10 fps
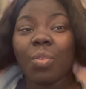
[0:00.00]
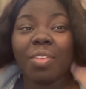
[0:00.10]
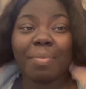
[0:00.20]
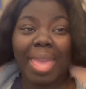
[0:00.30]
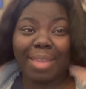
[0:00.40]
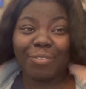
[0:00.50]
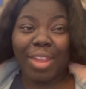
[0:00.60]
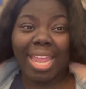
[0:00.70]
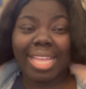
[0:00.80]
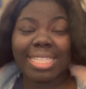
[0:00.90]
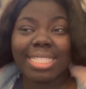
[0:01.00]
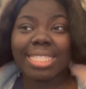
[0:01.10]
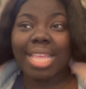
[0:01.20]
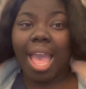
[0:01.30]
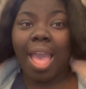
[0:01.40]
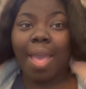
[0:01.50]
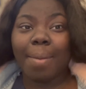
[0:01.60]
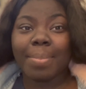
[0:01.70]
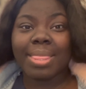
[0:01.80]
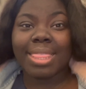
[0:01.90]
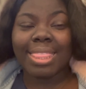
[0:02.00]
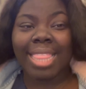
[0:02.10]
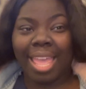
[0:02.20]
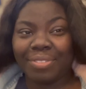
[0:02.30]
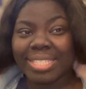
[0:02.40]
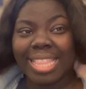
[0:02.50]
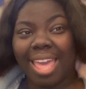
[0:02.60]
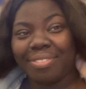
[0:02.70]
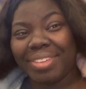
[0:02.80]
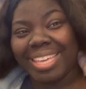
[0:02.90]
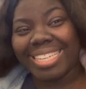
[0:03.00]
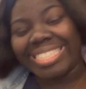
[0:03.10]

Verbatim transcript: We've made friends. Um, life is lifing.